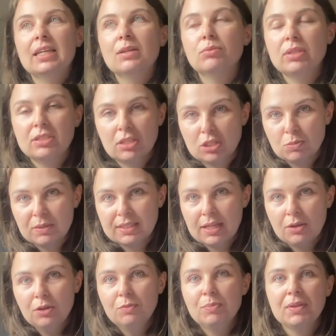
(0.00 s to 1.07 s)
research
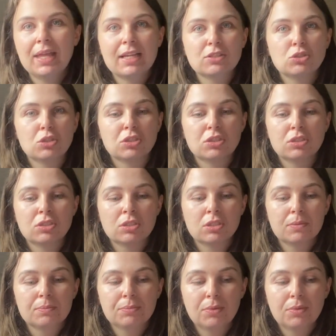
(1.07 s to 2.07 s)
myself, but that's just